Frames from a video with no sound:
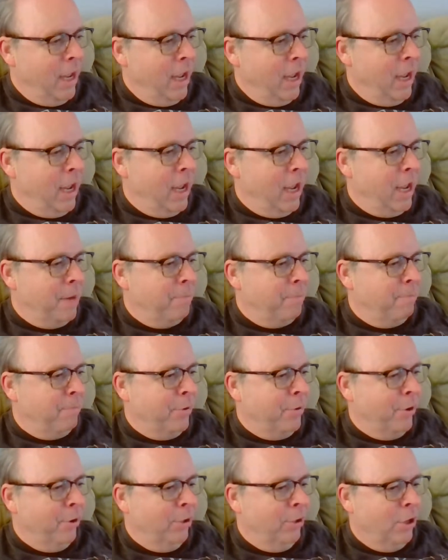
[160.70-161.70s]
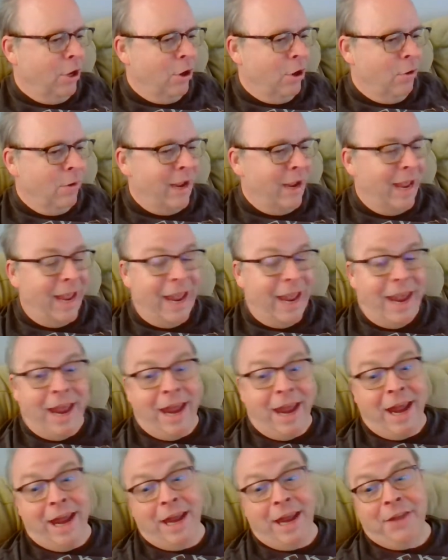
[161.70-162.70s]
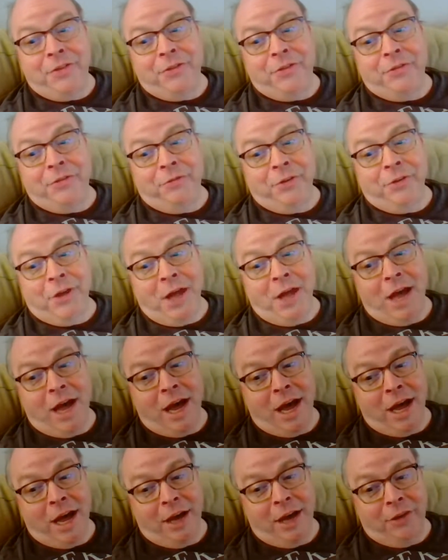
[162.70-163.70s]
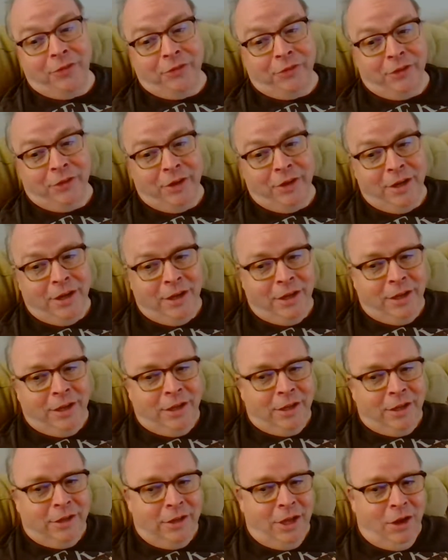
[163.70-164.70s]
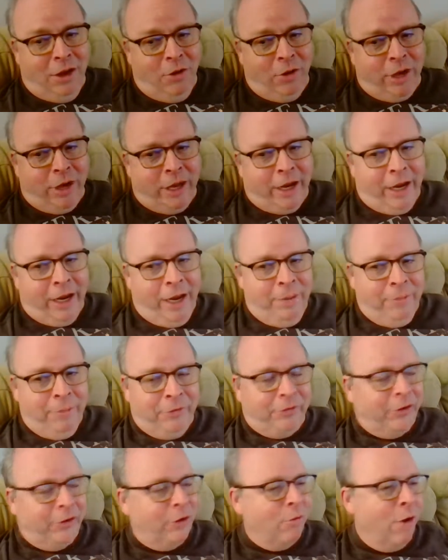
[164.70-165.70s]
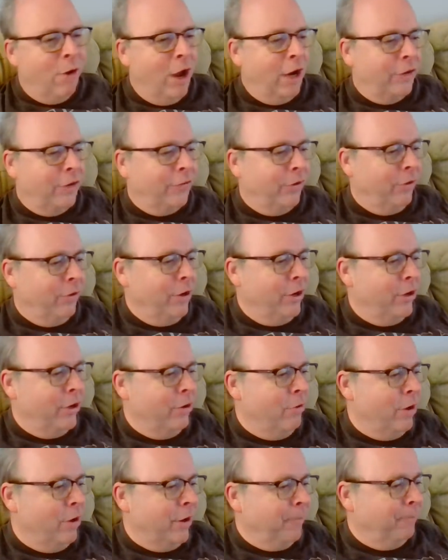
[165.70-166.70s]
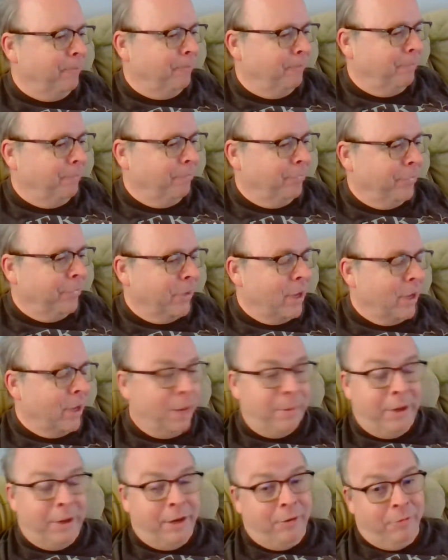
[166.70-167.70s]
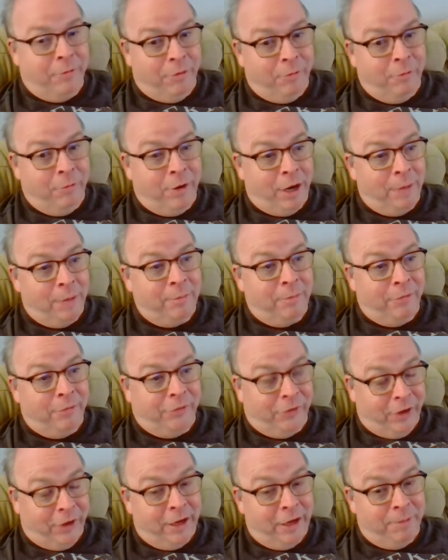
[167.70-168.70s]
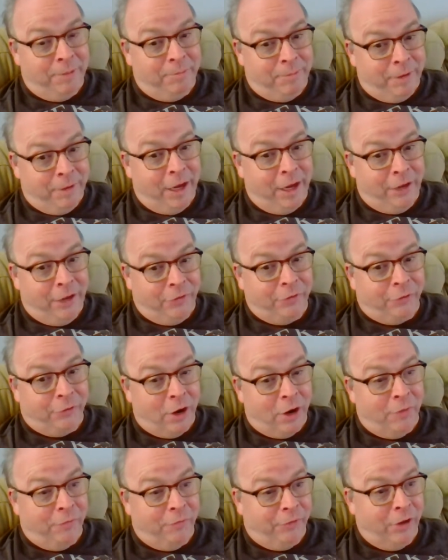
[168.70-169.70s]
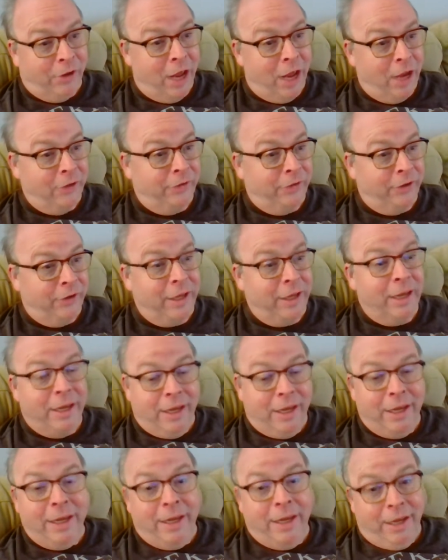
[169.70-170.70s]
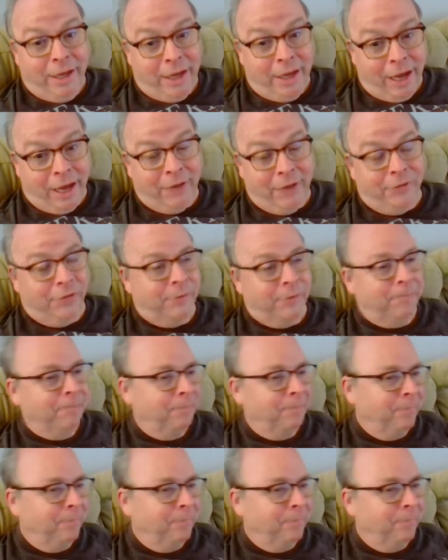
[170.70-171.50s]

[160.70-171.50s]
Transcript: And Bolo hates flies. Logan, Ambus Aquatics, how are you doing? I mean, when I say he hates flies, he hates them.